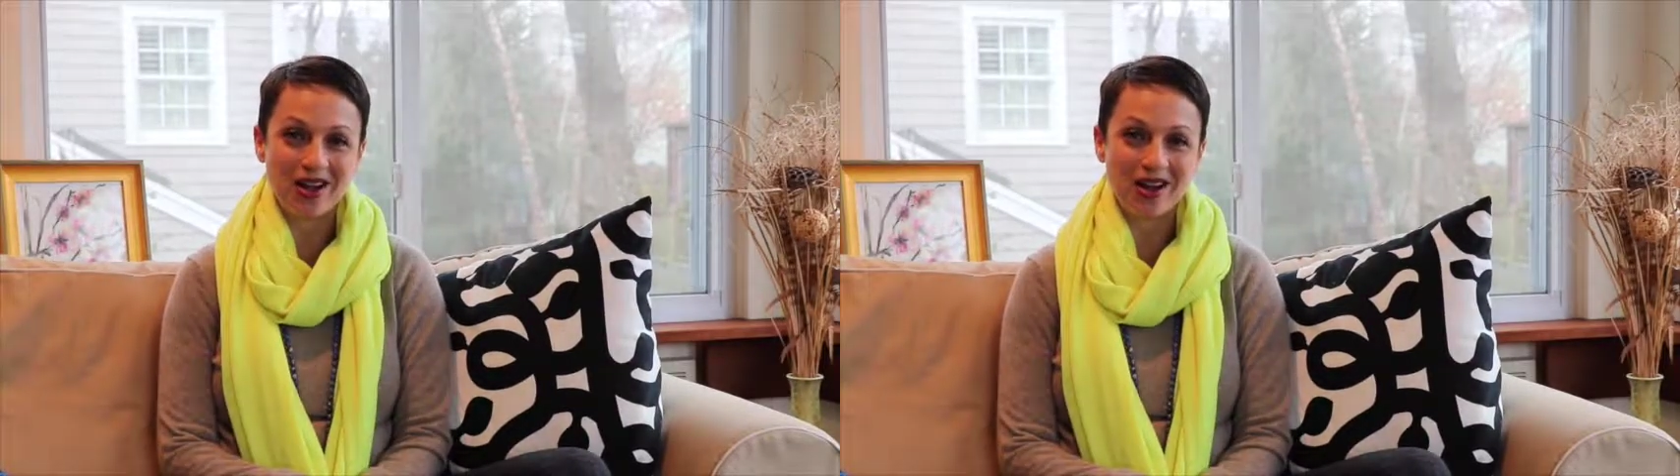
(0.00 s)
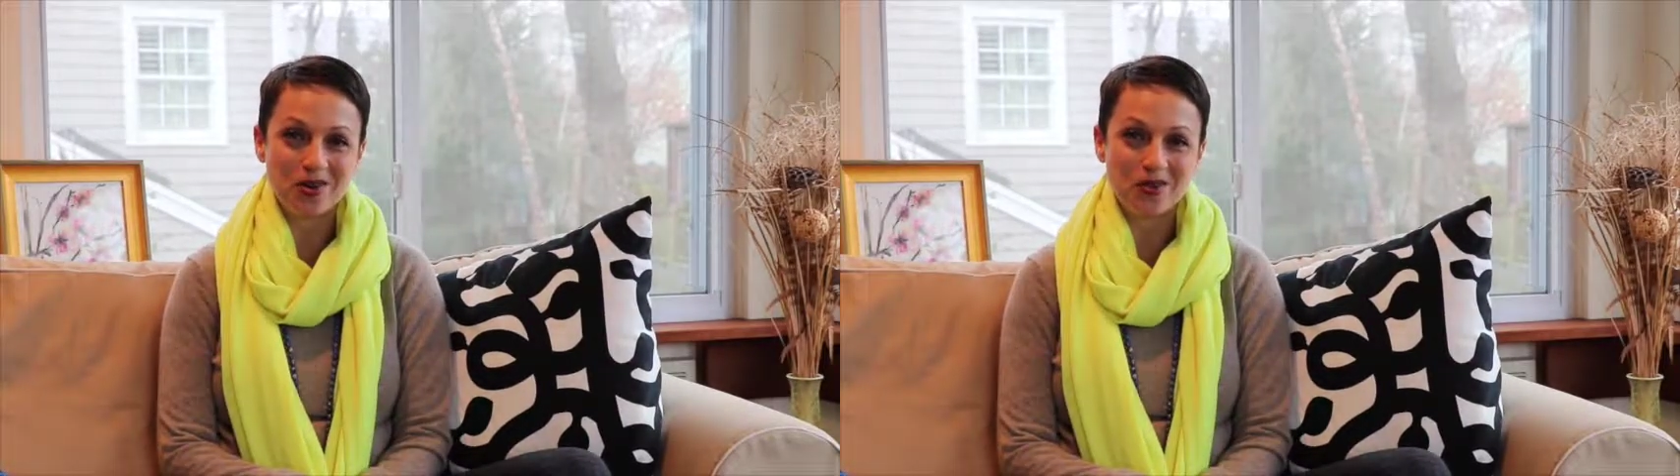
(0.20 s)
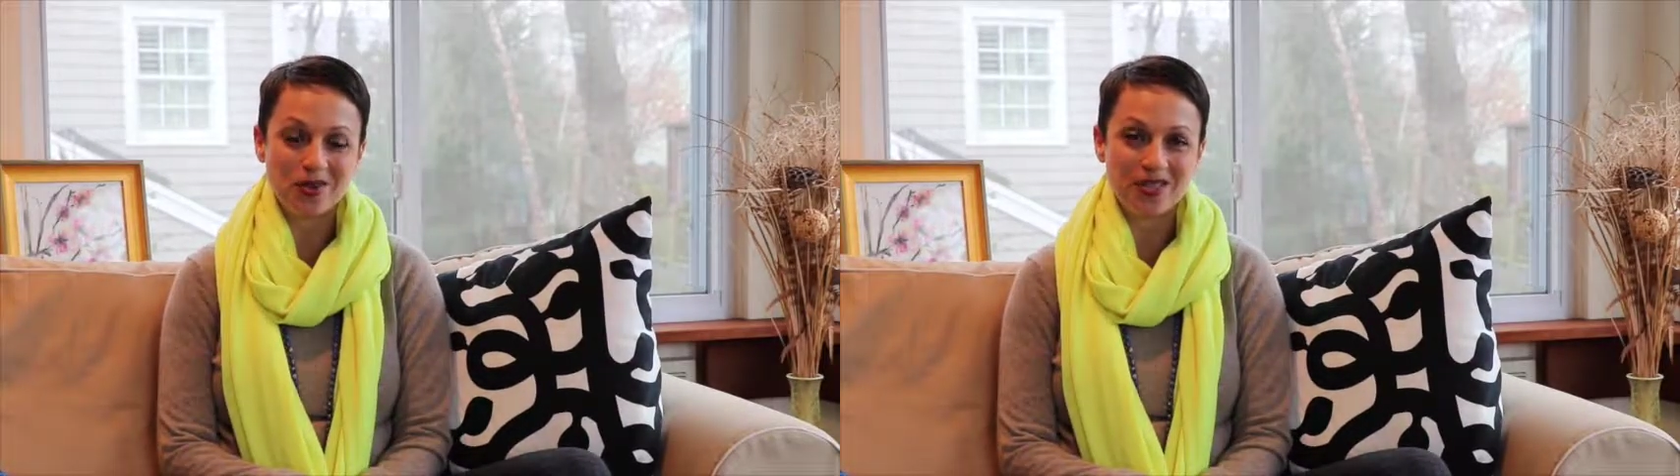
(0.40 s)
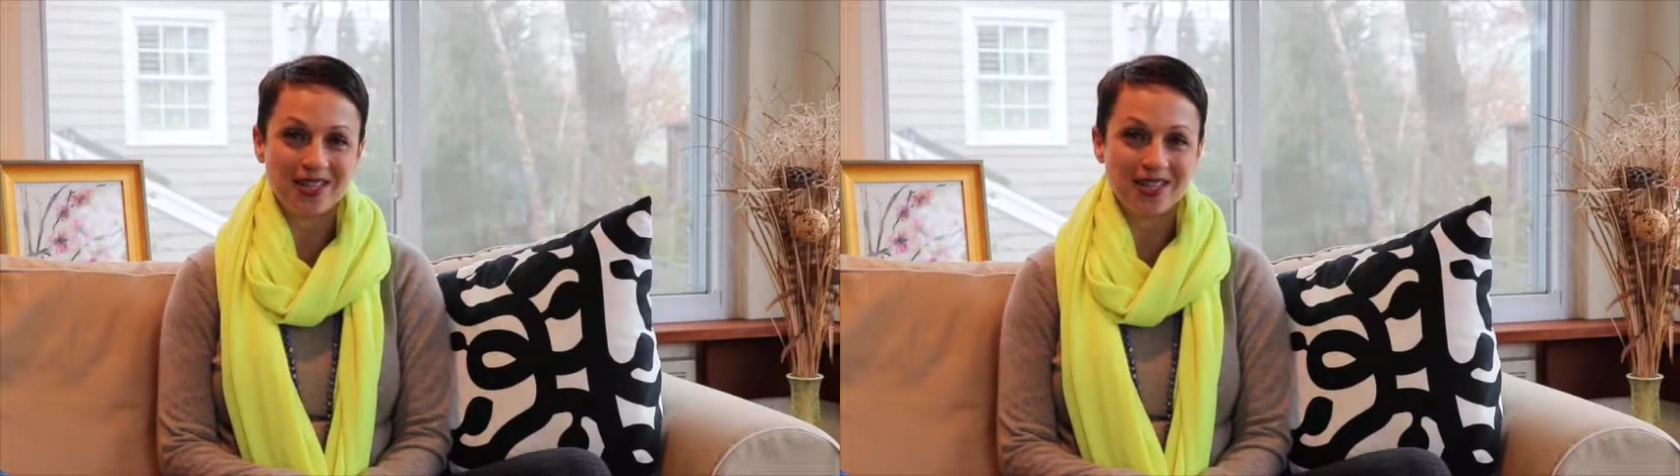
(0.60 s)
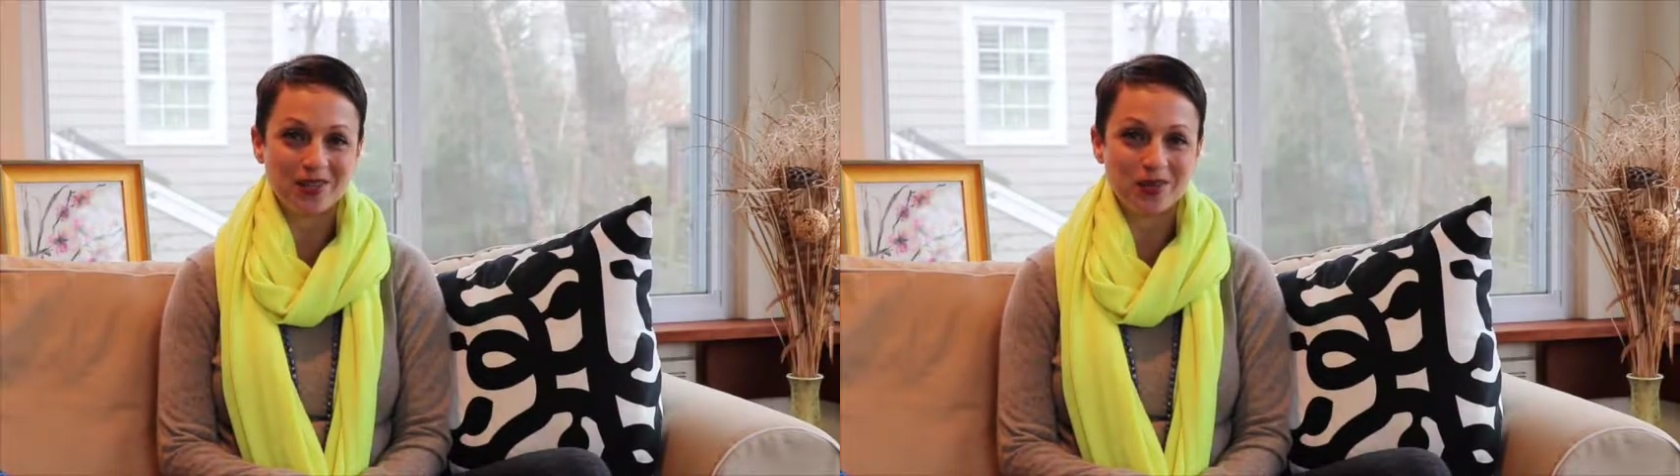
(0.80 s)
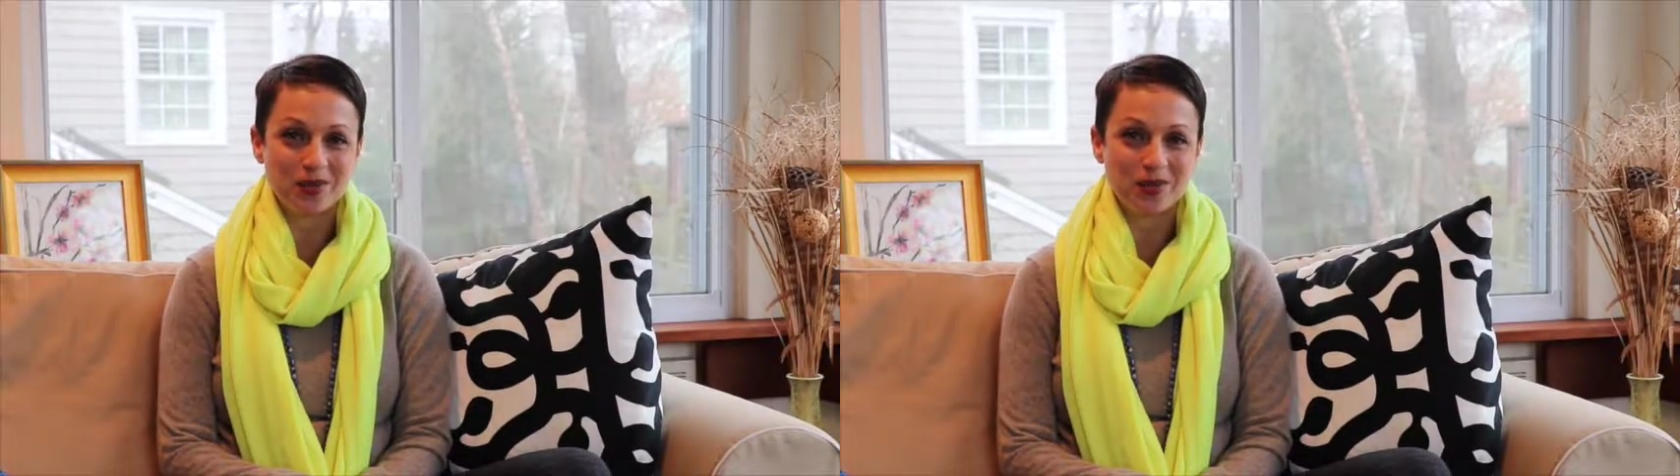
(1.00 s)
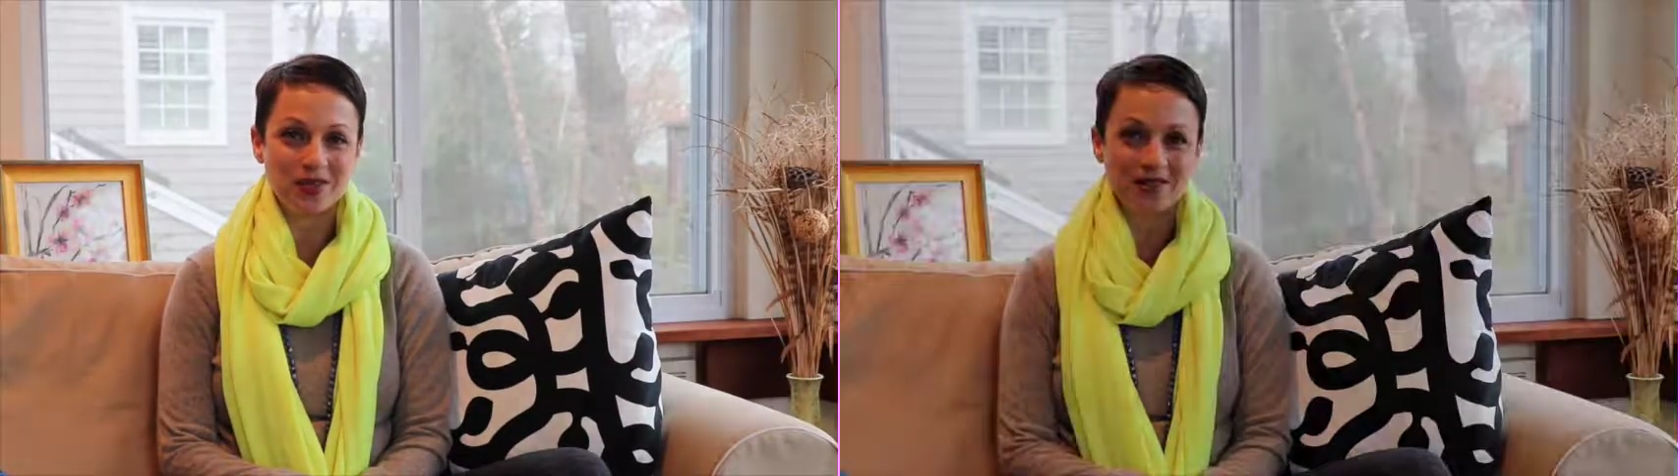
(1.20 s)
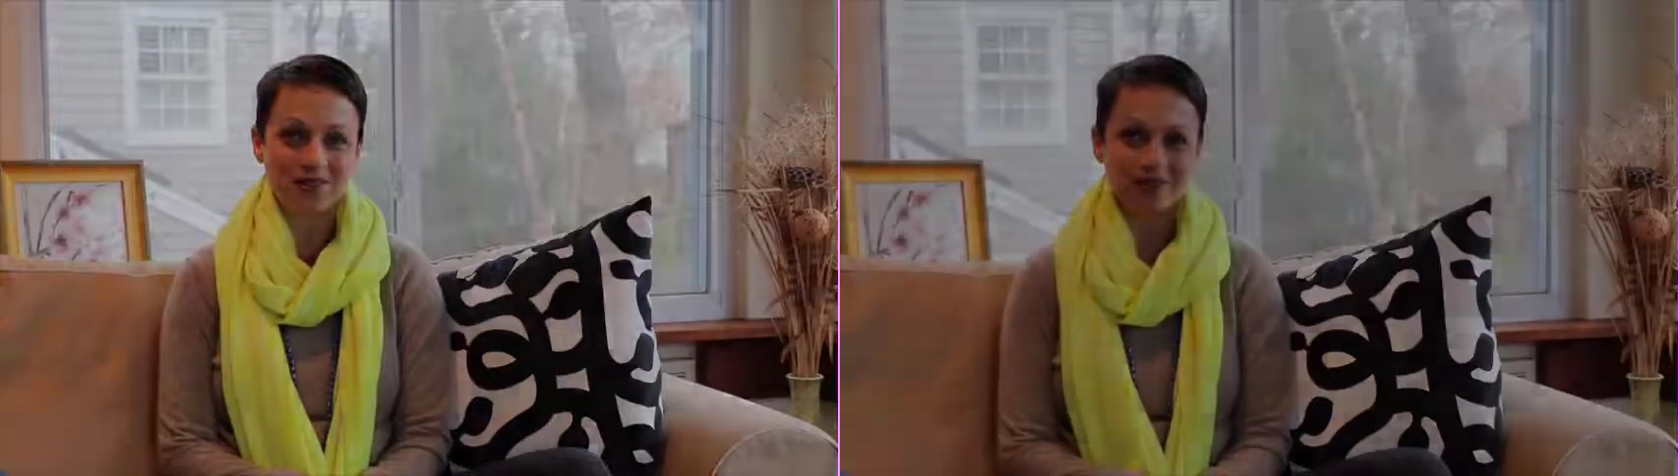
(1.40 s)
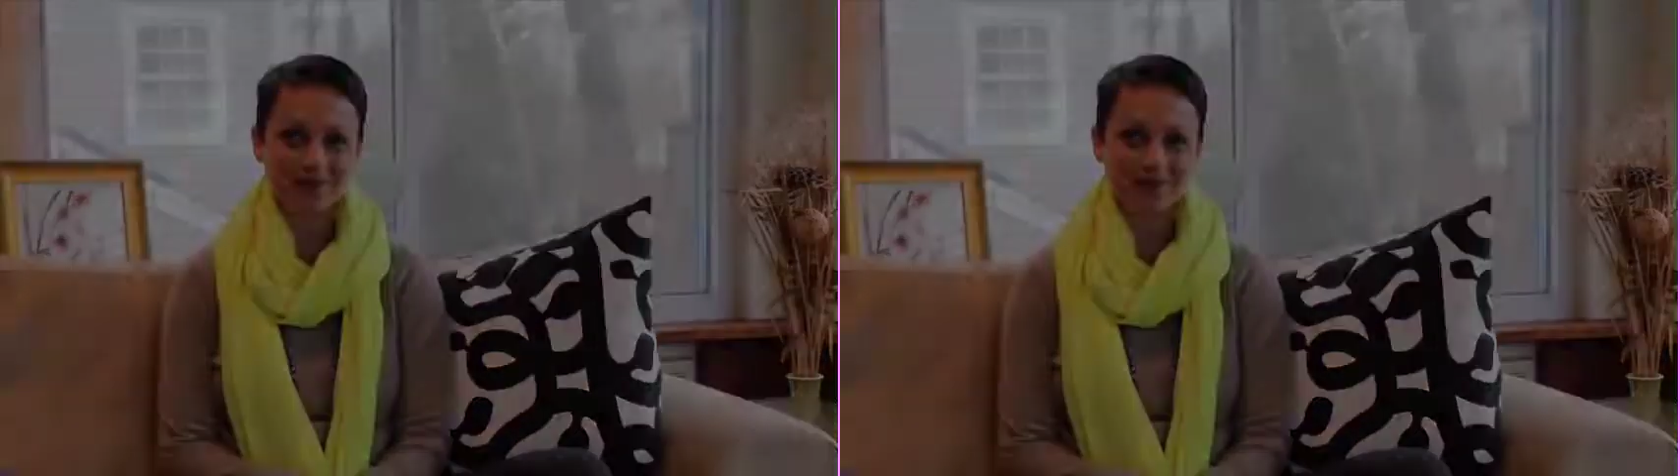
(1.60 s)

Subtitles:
our work together with the world.